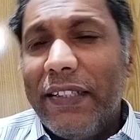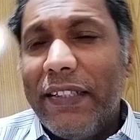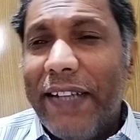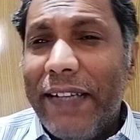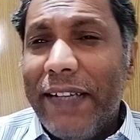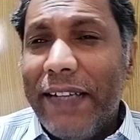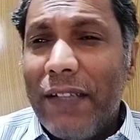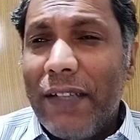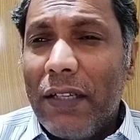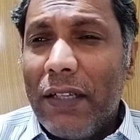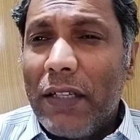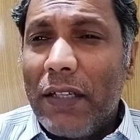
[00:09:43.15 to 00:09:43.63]
They
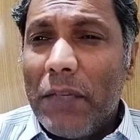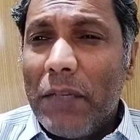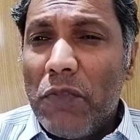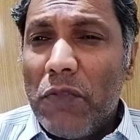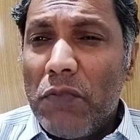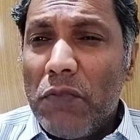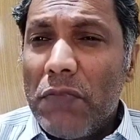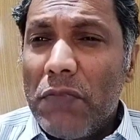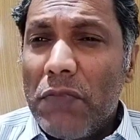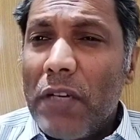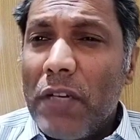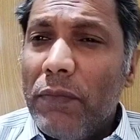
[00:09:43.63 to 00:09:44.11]
entered
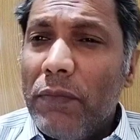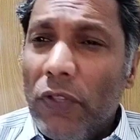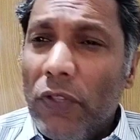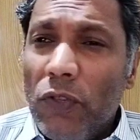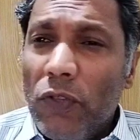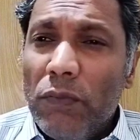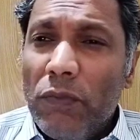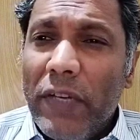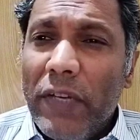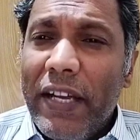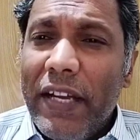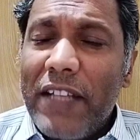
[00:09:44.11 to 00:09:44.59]
Kibumba,
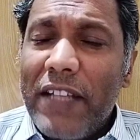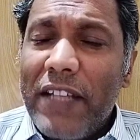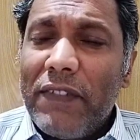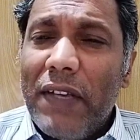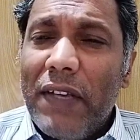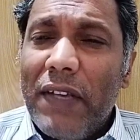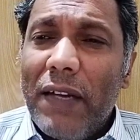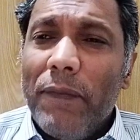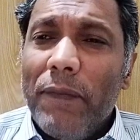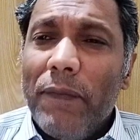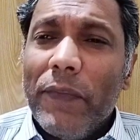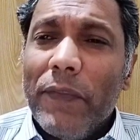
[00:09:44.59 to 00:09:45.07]
Bahumba as
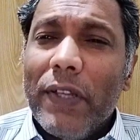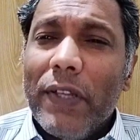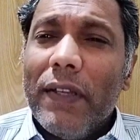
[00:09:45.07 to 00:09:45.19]
well.